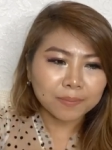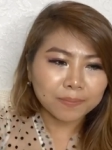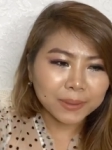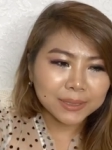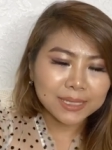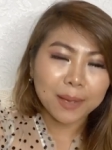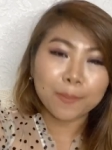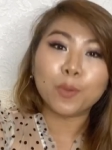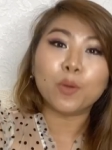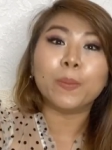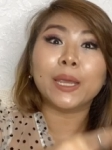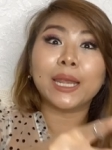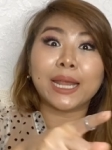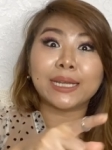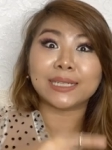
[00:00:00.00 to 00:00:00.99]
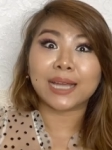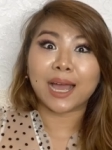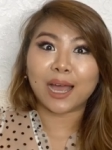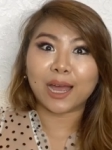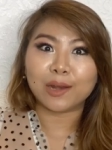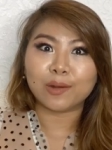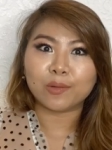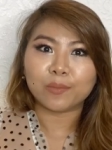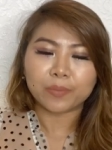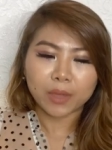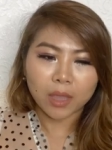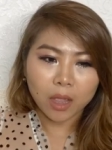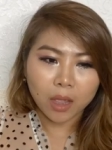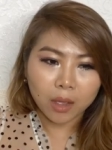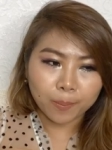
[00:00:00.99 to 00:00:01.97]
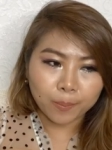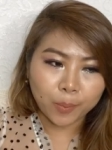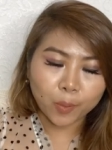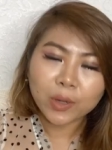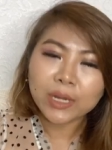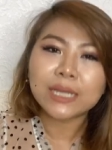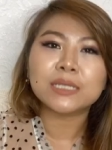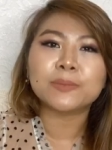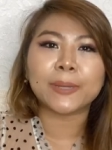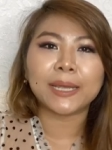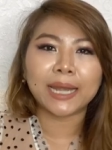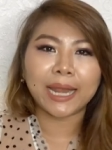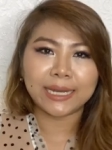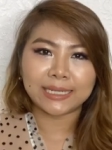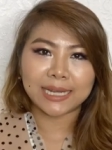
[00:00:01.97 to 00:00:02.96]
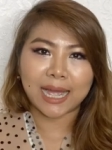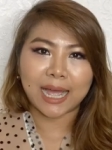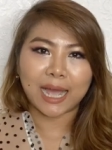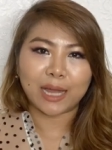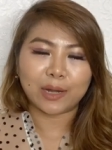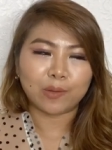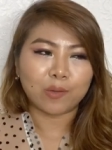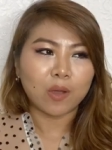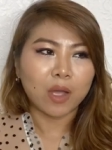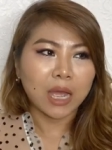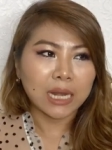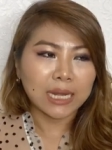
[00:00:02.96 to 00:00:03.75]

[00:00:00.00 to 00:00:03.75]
Person Pope like Taro. Bonus pay like Taro.